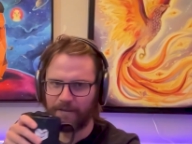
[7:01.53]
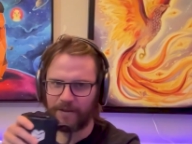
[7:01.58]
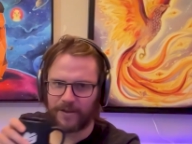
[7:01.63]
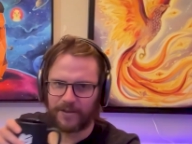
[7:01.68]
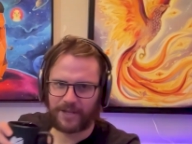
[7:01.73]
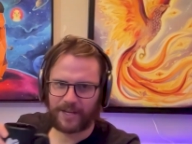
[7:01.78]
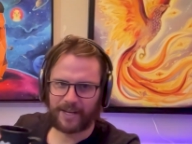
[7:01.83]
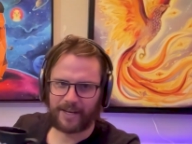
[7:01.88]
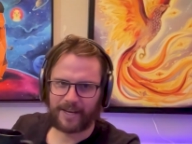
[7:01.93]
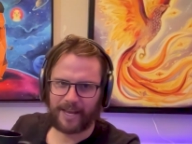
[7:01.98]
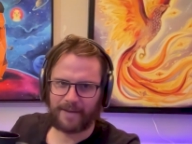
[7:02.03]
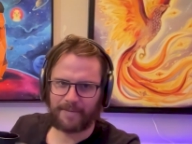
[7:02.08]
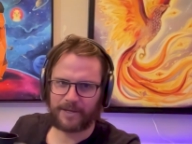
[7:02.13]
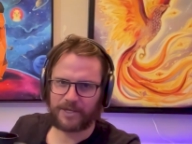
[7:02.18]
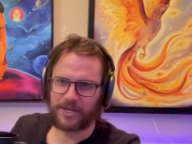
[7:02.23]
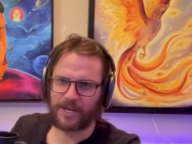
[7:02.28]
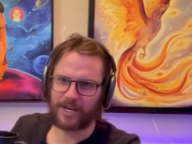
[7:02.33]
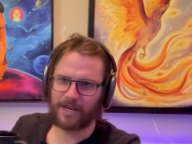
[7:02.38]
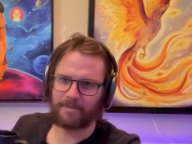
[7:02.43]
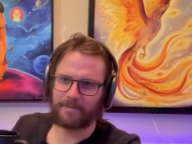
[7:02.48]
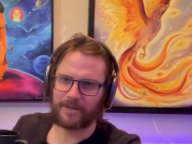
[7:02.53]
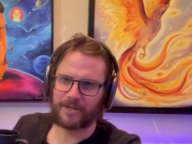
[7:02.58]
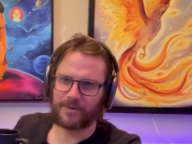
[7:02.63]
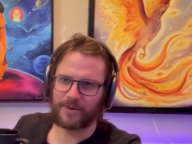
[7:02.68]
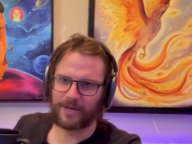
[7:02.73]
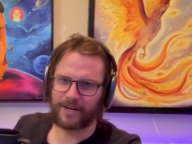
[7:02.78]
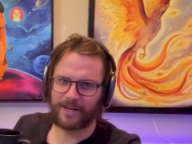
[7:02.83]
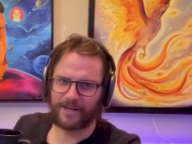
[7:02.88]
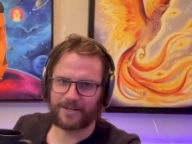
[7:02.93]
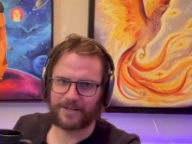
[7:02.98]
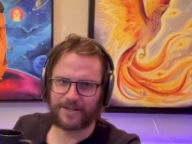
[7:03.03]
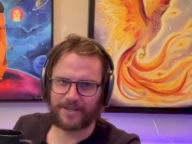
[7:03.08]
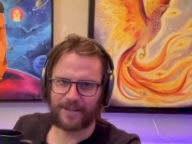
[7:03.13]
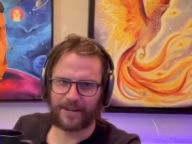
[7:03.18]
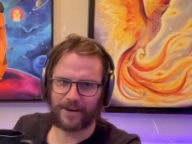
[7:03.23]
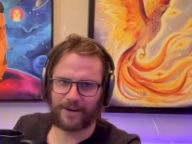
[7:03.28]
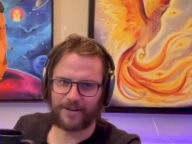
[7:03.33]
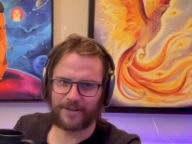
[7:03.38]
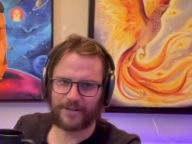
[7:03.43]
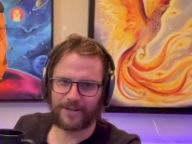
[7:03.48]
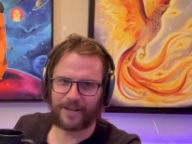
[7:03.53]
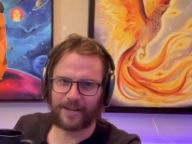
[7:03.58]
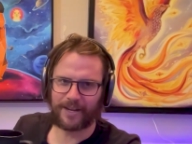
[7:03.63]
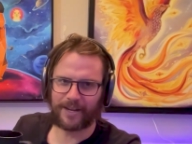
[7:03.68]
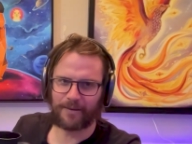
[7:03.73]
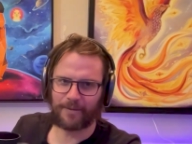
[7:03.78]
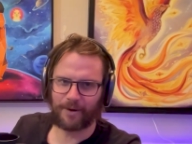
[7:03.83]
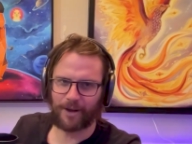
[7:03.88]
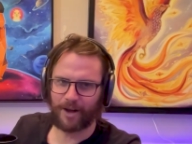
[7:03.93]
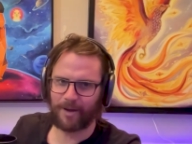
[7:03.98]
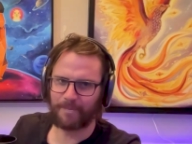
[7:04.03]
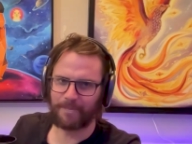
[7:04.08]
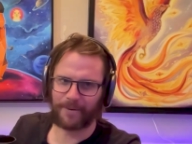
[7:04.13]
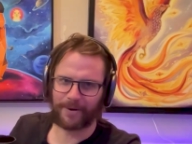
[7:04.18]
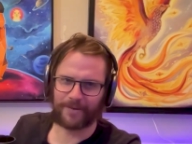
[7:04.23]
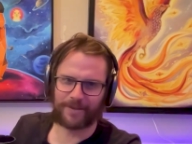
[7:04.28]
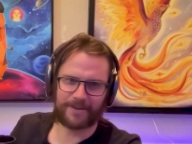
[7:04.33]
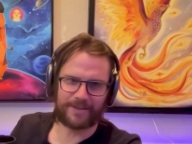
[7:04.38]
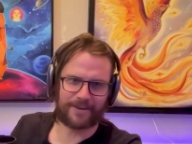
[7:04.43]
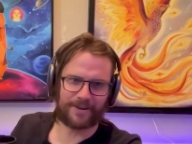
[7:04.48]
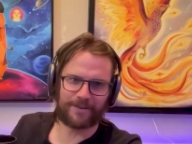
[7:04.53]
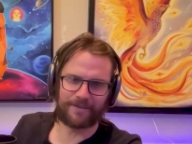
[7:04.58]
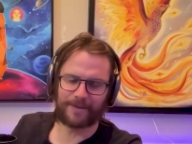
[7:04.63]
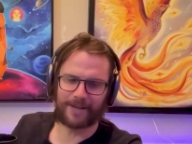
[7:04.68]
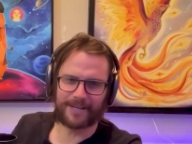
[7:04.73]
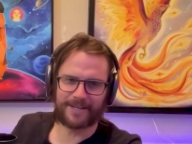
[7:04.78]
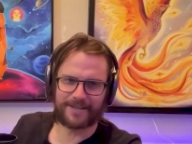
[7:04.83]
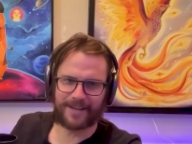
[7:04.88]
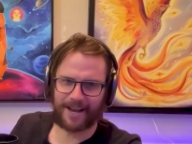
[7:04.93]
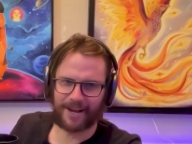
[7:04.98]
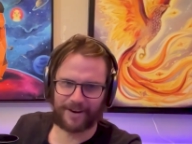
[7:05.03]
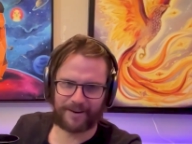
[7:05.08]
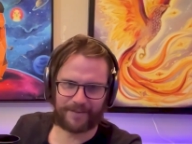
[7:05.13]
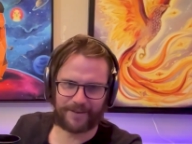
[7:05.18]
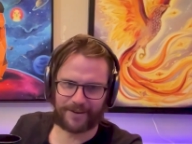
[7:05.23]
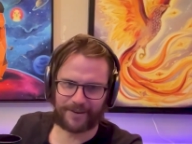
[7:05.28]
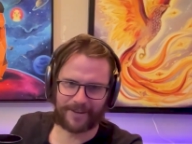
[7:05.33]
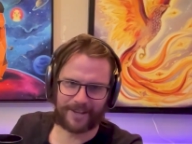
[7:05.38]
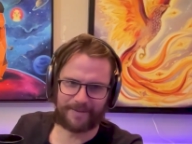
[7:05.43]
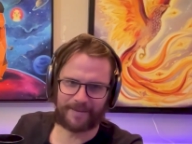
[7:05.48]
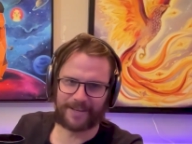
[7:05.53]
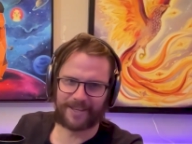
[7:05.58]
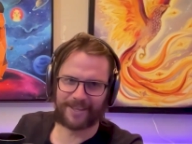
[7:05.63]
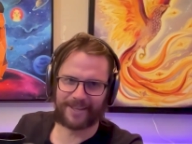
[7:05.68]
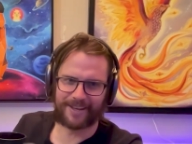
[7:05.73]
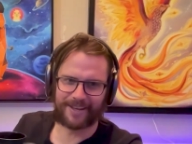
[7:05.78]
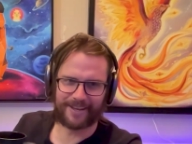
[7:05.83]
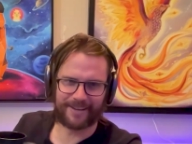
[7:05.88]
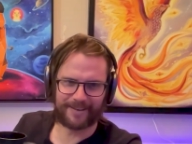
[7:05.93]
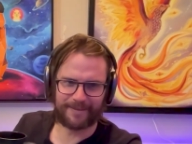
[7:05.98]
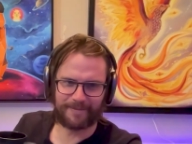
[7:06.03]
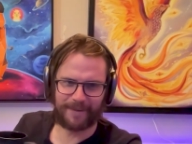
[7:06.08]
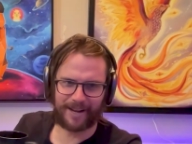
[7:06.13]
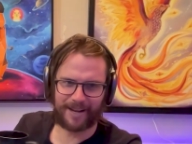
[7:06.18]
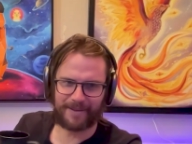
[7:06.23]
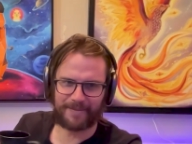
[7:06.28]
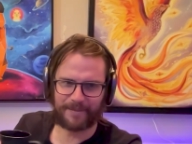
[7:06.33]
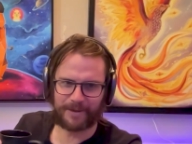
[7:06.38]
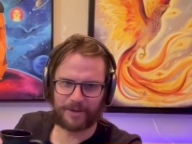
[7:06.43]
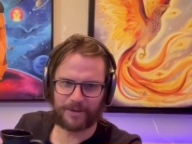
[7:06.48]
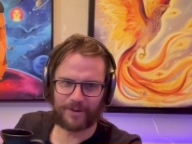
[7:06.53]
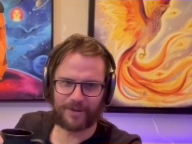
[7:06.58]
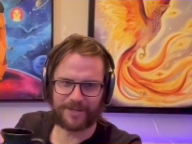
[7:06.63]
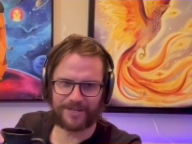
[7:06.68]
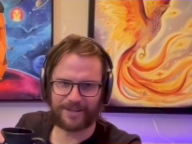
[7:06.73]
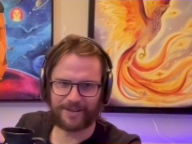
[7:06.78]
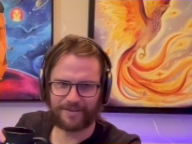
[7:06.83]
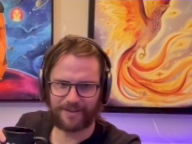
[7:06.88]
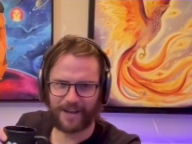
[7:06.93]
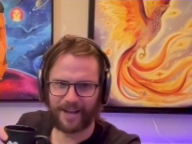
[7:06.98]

It feels like a game of chicken between us there. It's like, well, I'll burn this whole place down if you don't give me my mutualistic